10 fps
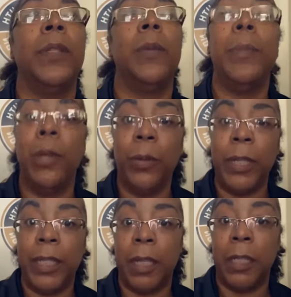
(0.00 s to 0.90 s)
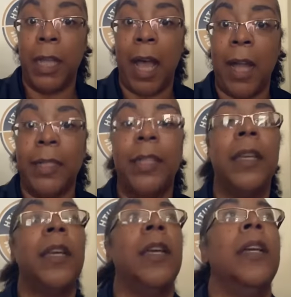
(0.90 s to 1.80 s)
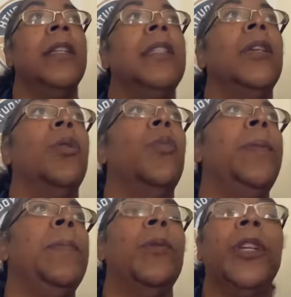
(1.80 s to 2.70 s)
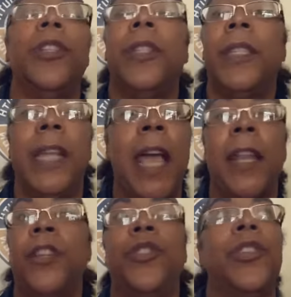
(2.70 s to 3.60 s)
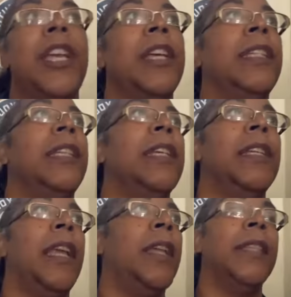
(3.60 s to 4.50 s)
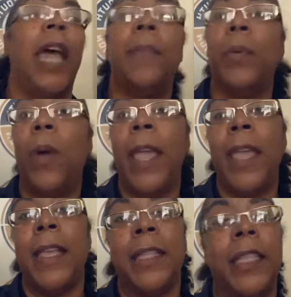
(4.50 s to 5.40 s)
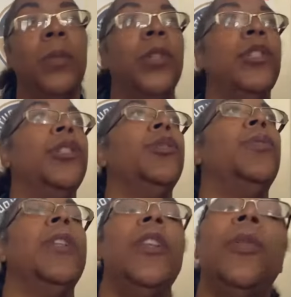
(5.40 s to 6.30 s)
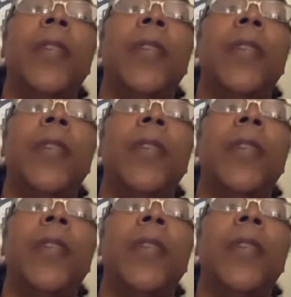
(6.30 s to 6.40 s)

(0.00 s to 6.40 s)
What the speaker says: computer is unlocked, so people can just sit down at your desk and type away and see what you're doing.